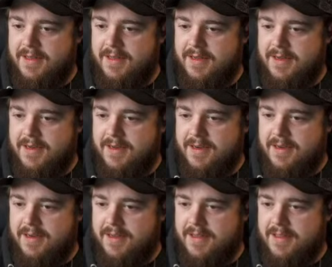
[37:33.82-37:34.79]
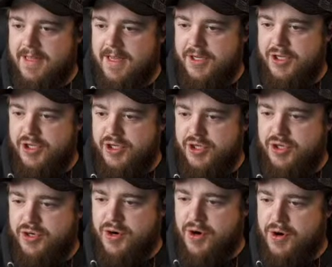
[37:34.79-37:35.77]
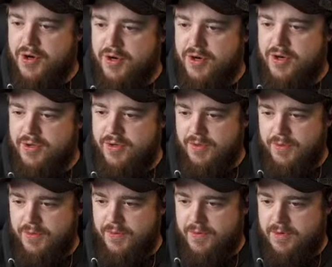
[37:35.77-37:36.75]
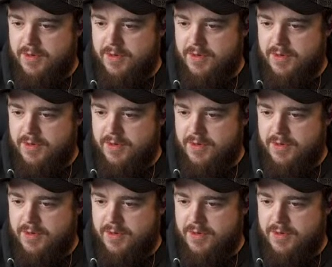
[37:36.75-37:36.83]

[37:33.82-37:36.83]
They sure do.